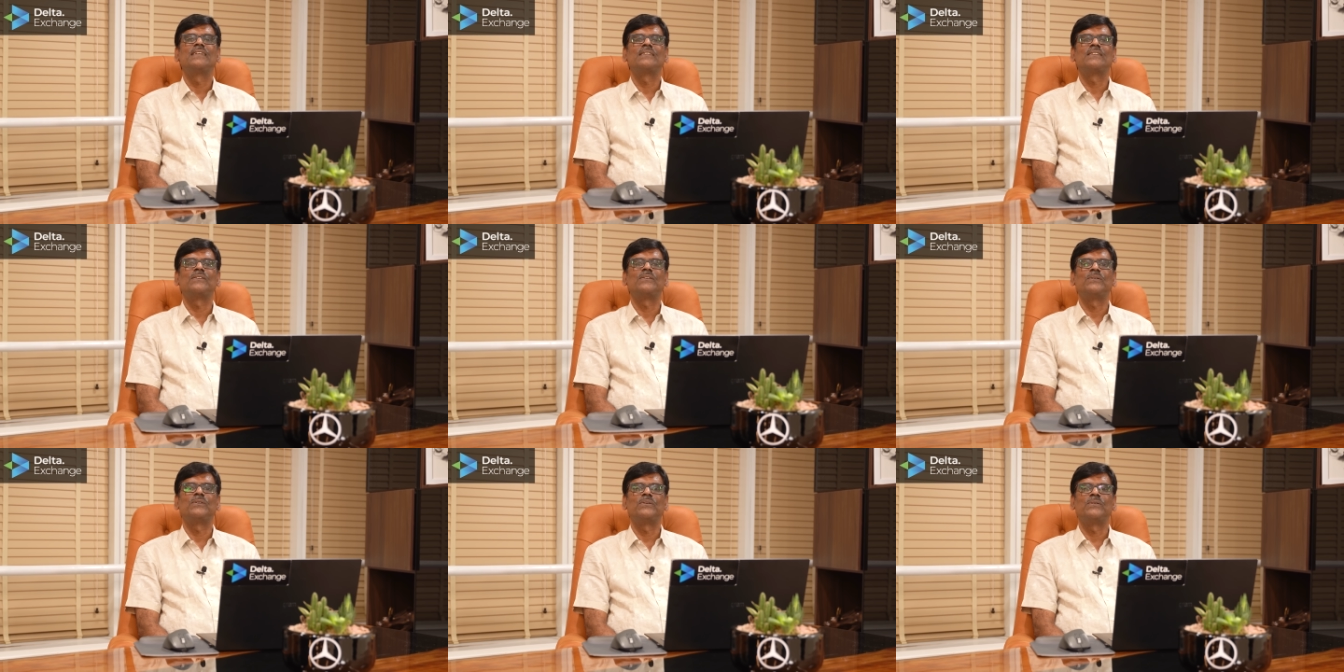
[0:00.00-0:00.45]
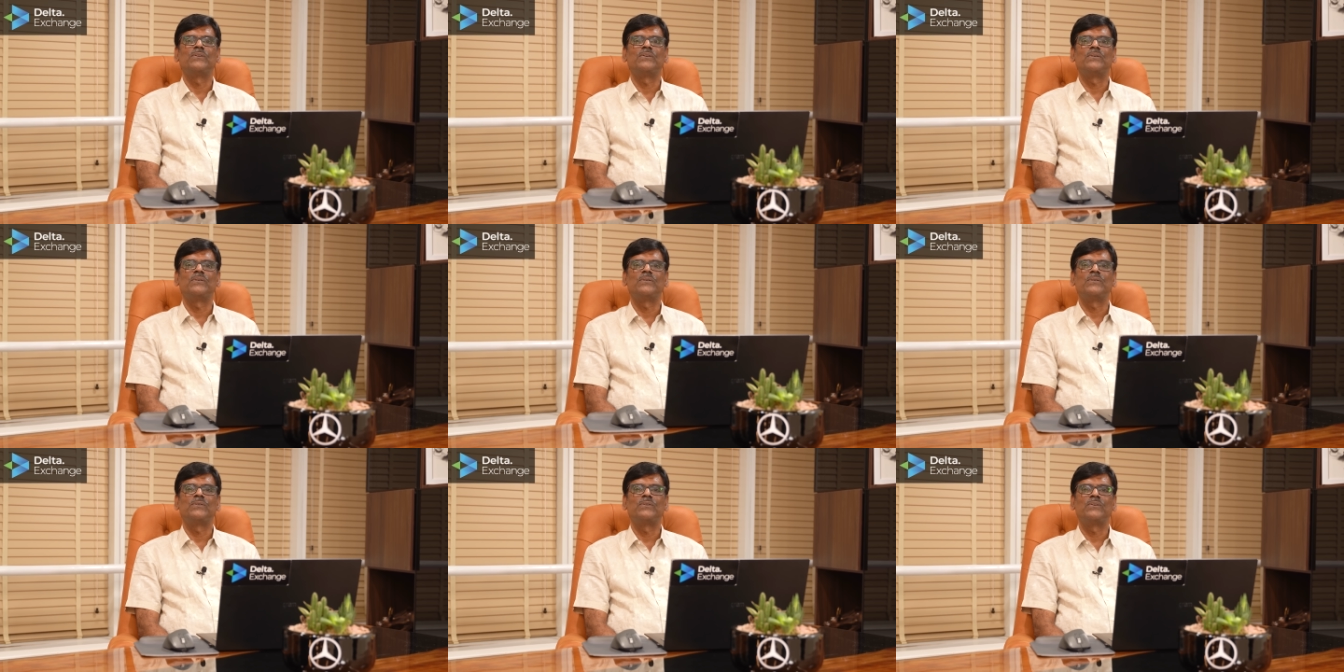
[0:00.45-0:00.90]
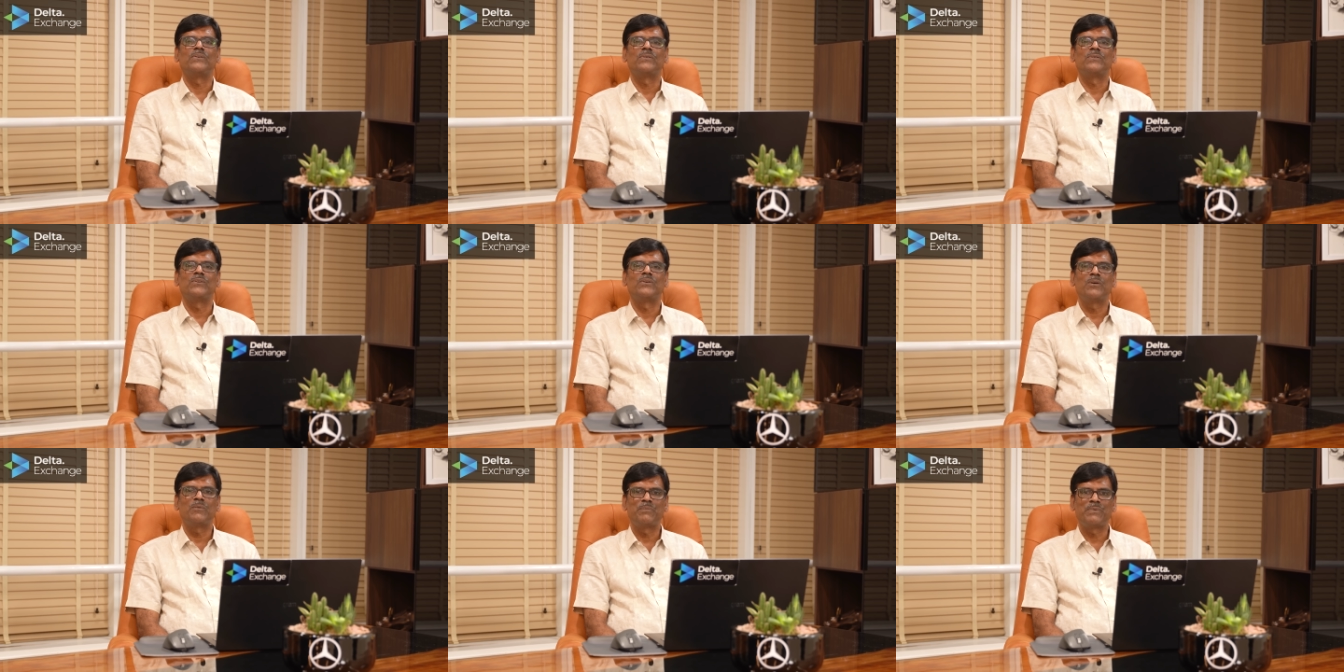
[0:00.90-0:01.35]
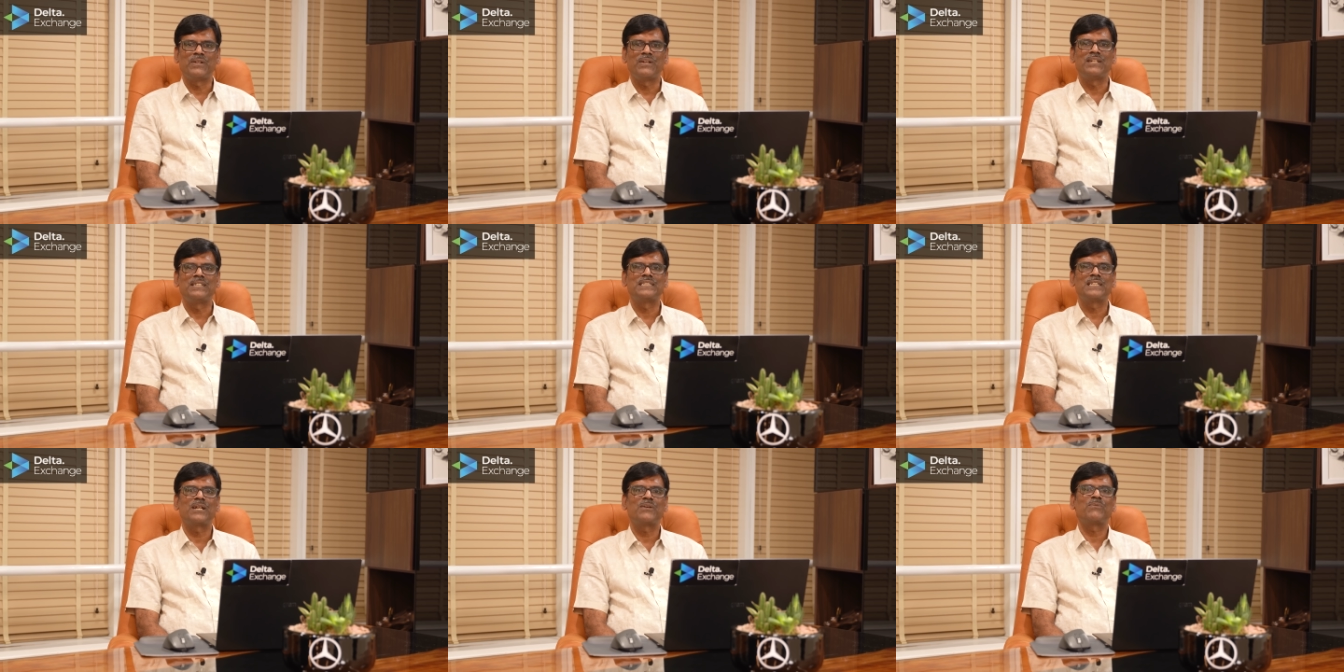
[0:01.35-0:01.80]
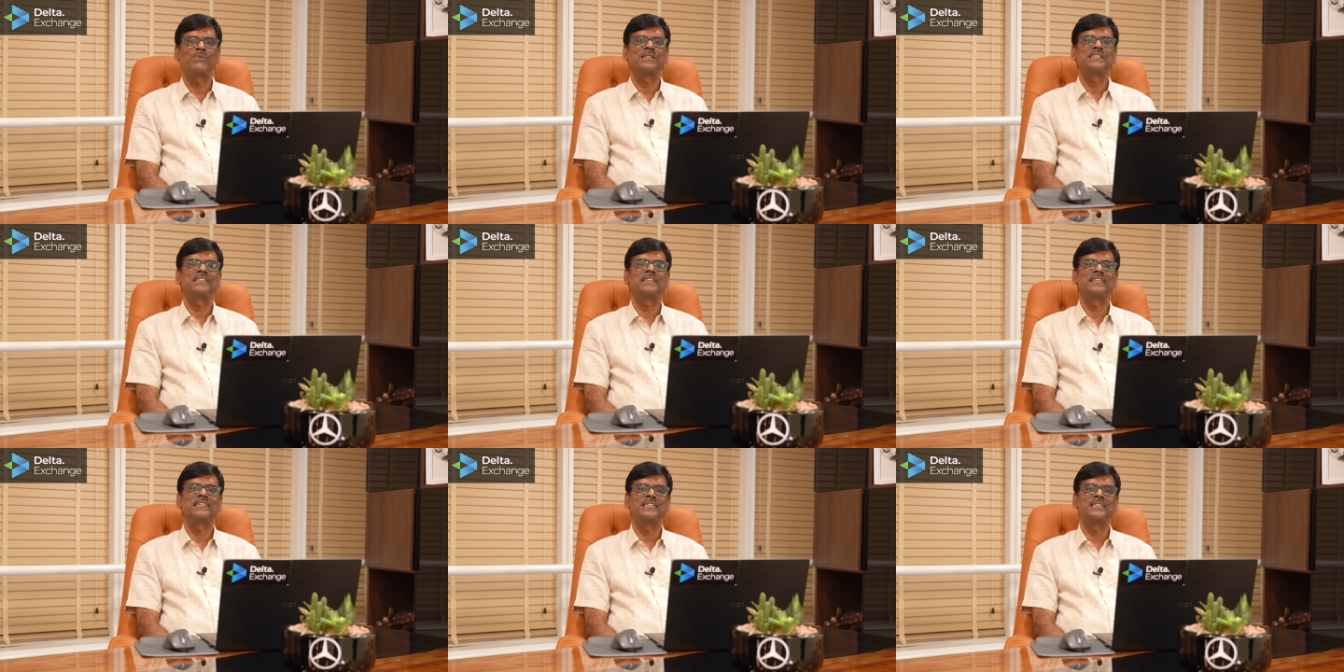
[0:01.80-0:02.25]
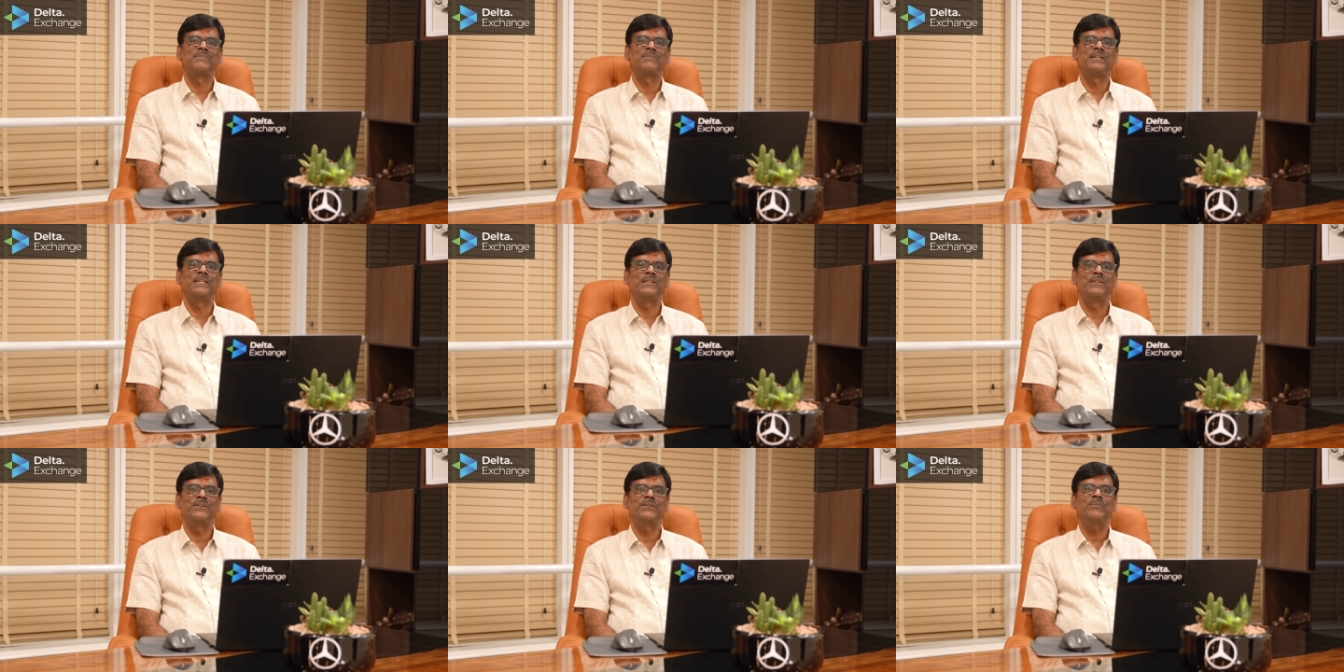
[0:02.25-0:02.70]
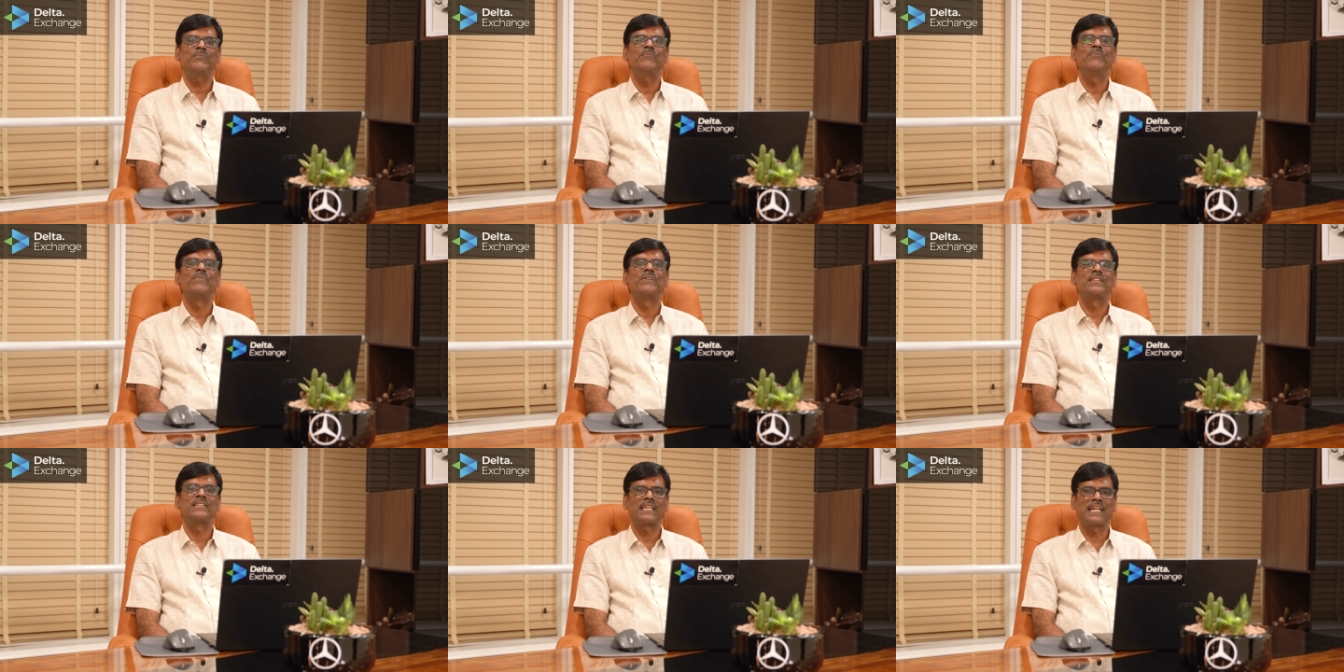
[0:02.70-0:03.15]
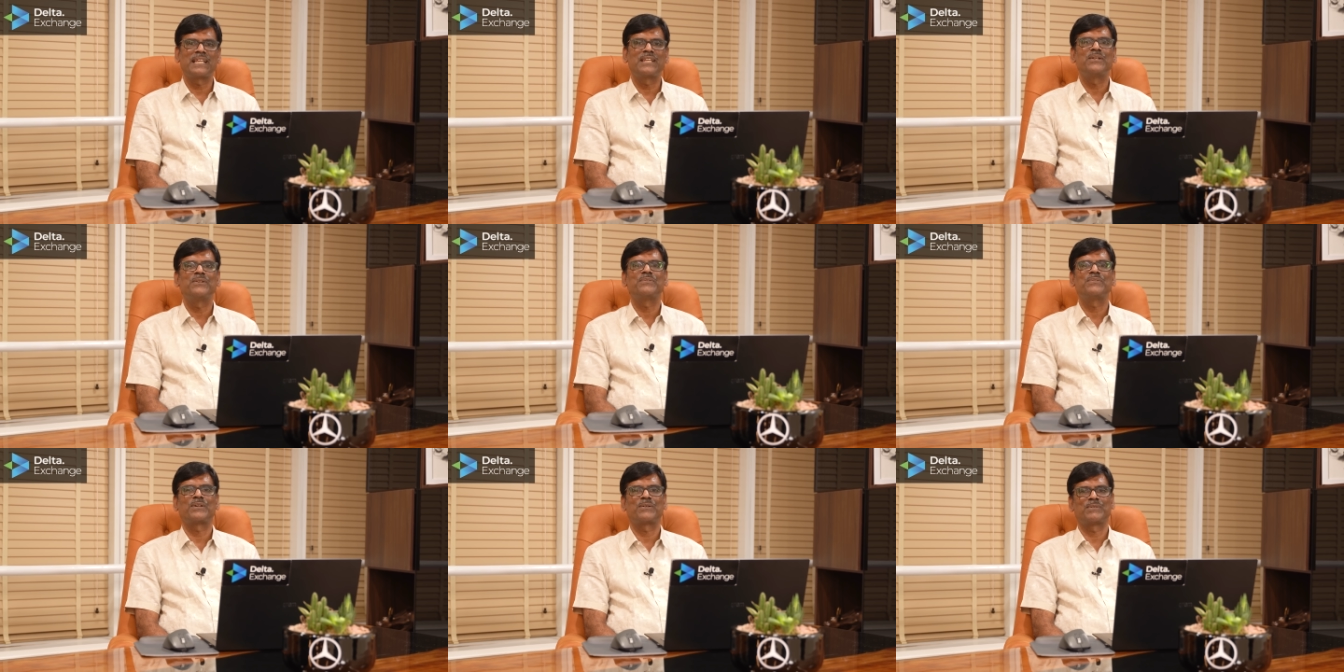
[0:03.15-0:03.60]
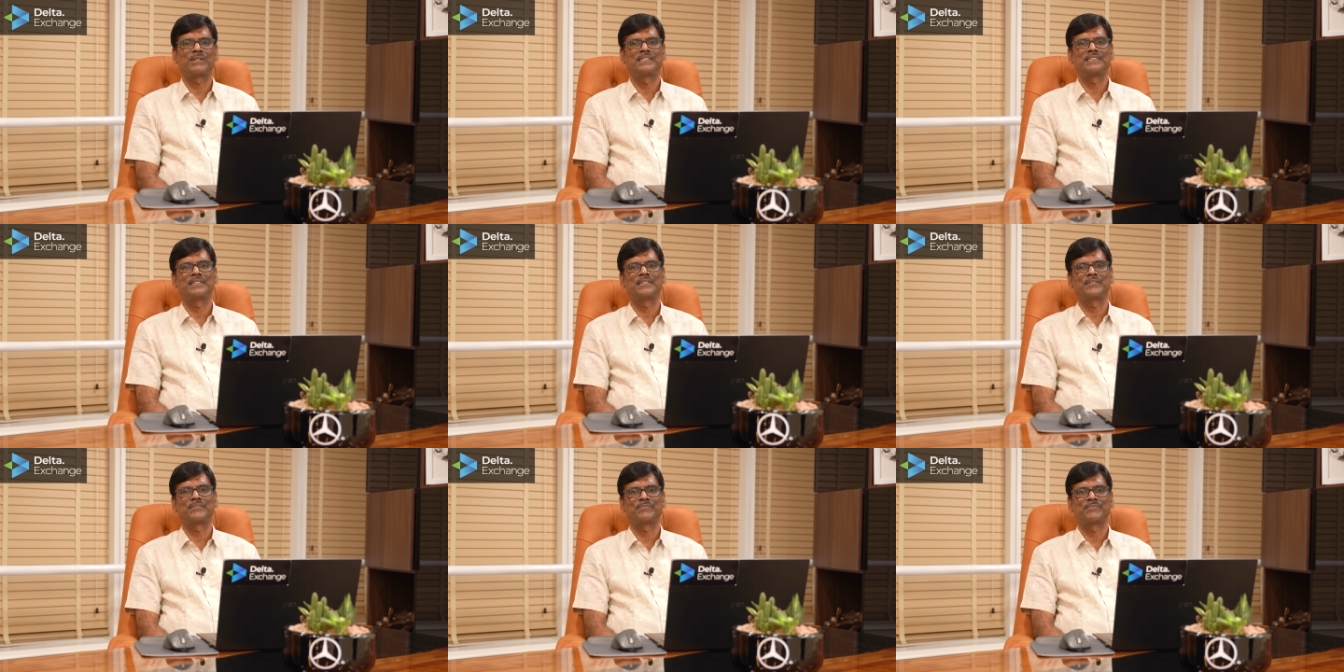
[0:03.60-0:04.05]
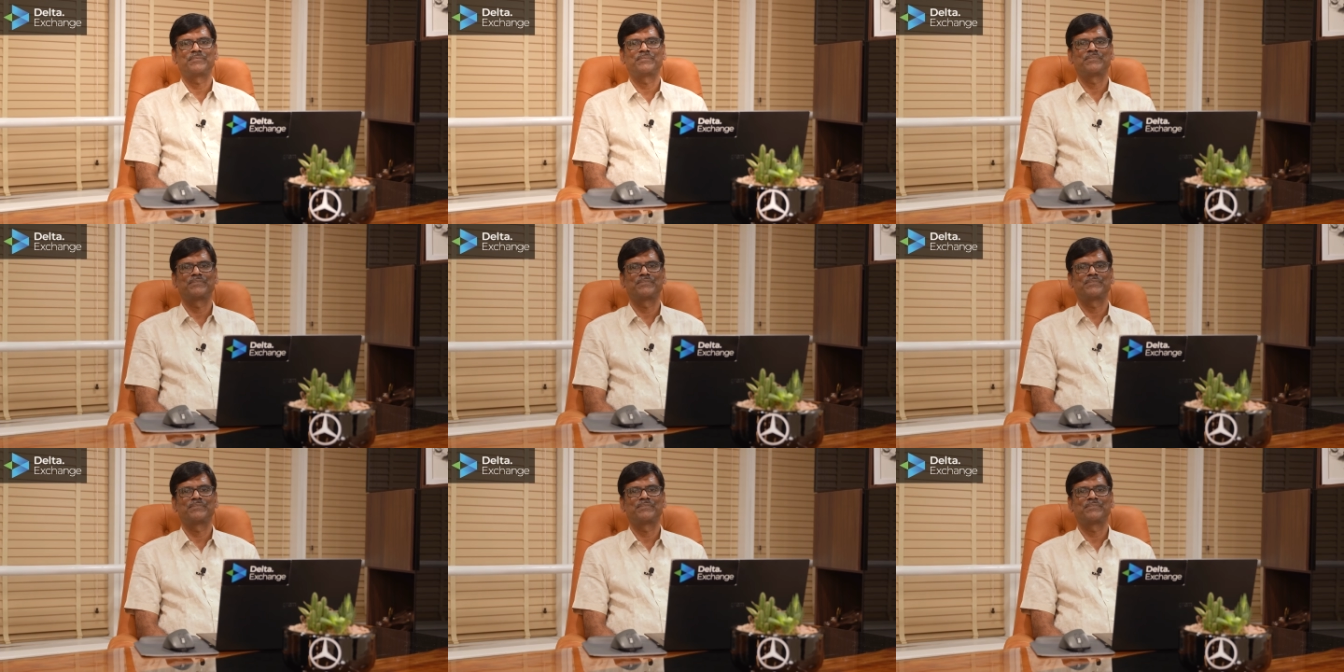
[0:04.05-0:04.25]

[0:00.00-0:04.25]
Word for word: So hope you enjoyed watching this video. Thank you for watching.